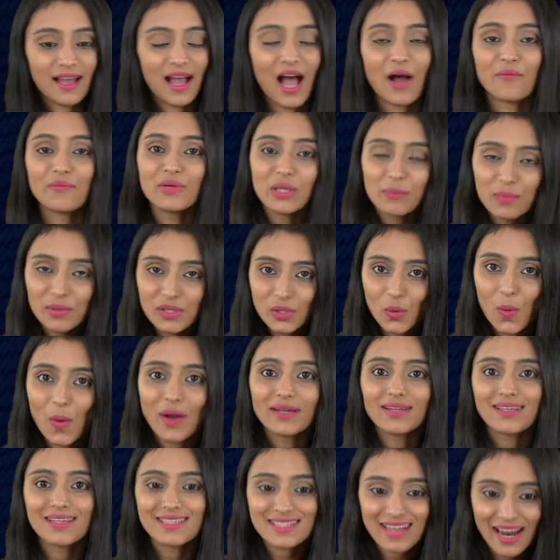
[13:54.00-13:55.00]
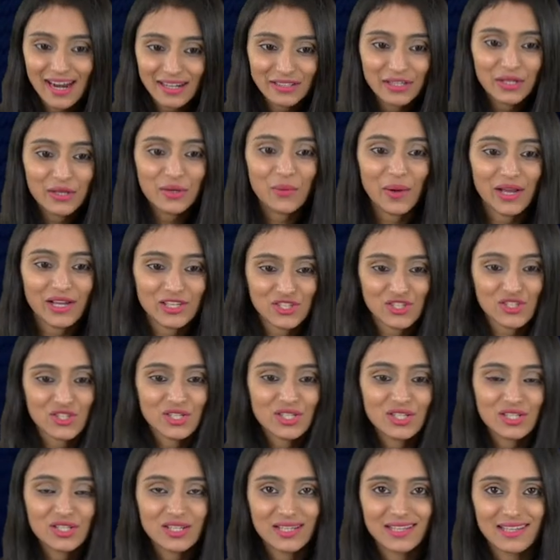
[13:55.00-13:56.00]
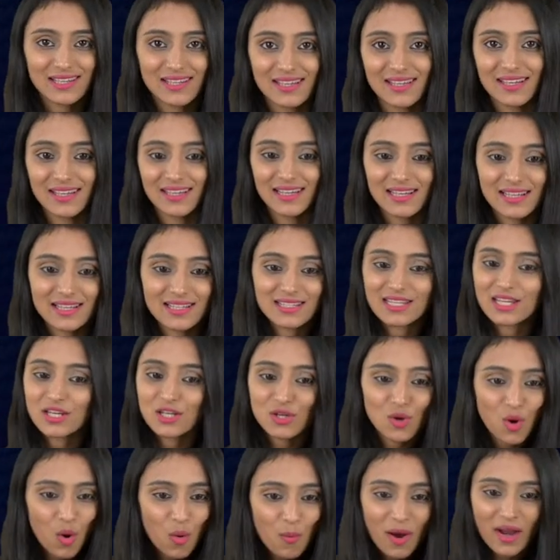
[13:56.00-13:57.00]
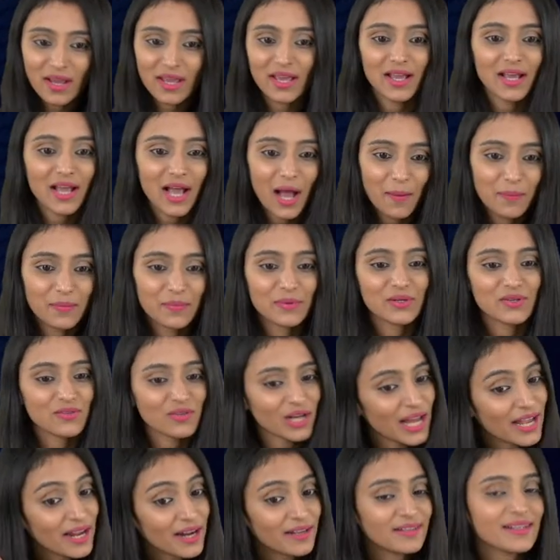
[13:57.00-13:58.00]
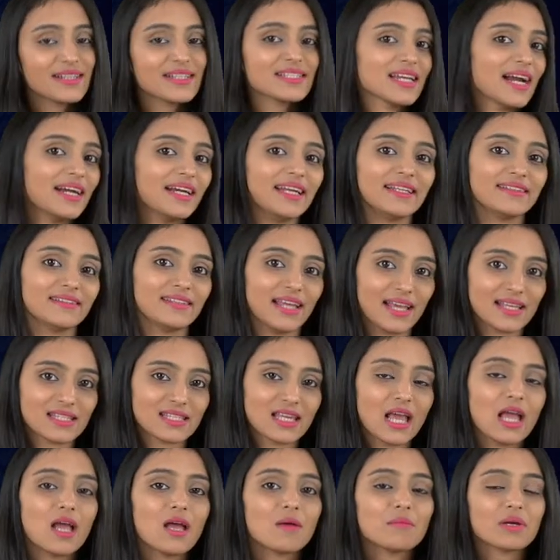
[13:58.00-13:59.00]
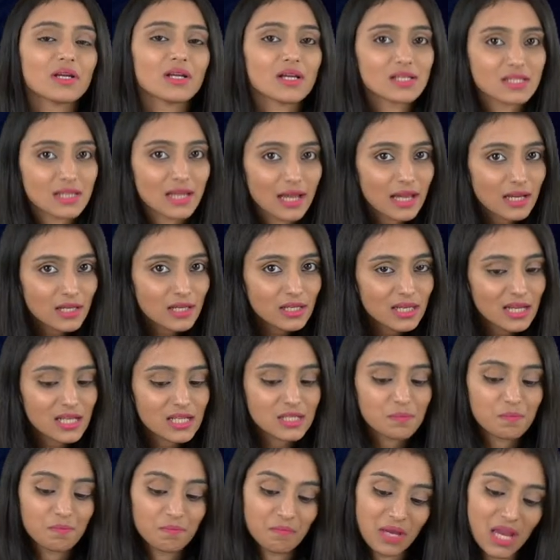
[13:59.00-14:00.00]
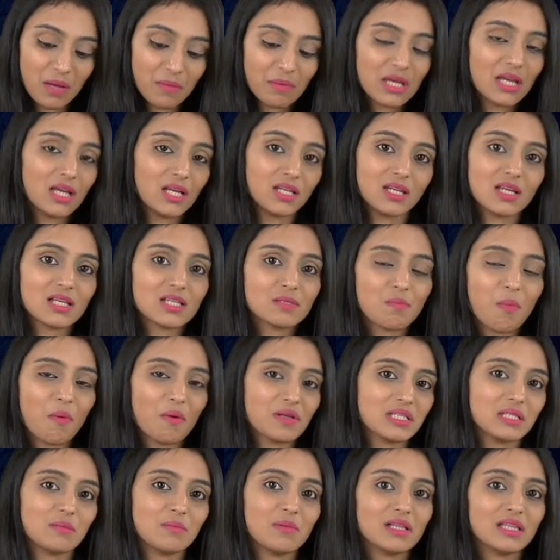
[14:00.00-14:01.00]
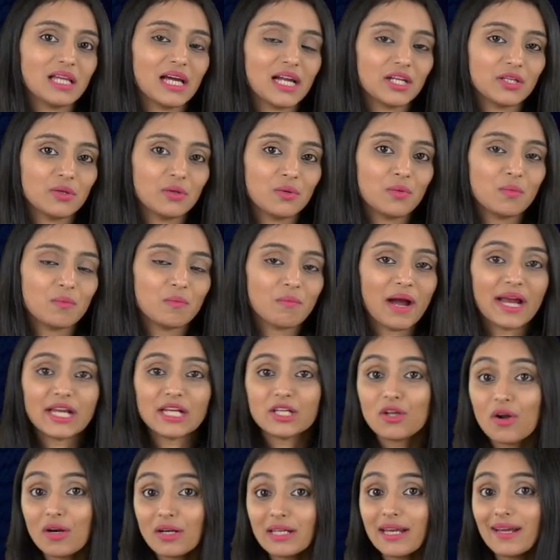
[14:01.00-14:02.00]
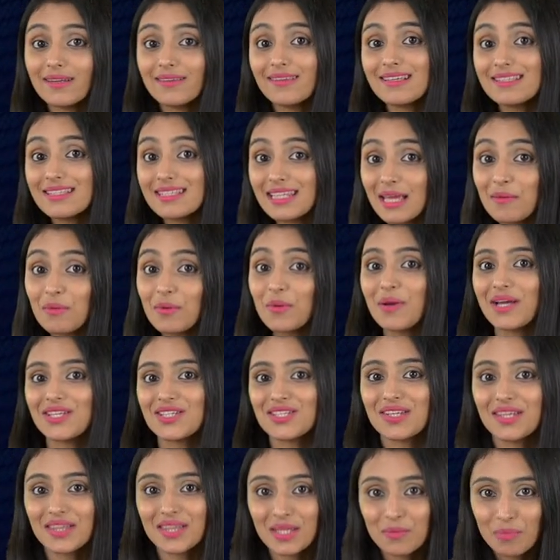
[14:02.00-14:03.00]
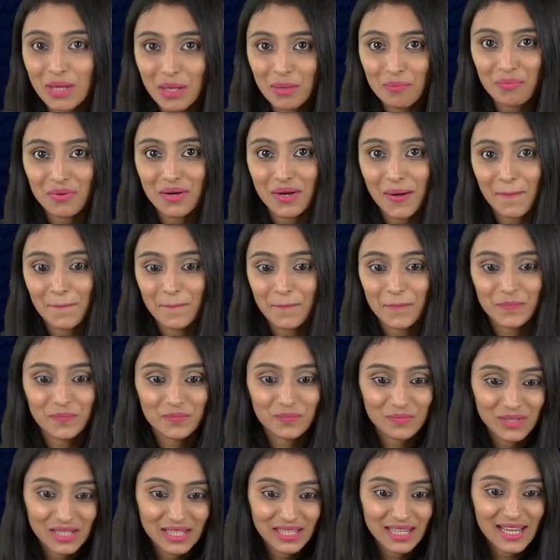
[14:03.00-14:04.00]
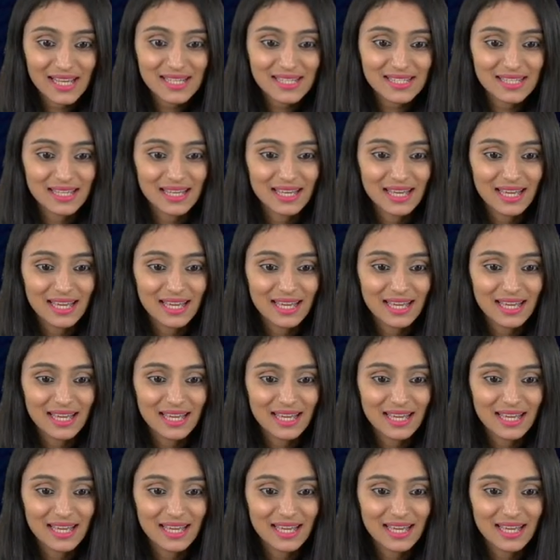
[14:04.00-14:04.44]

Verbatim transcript: Are we able to understand the question? See, no mugging up. Try understanding things. Because it is, maybe it is possible that you might not get the same question in the paper. But yes,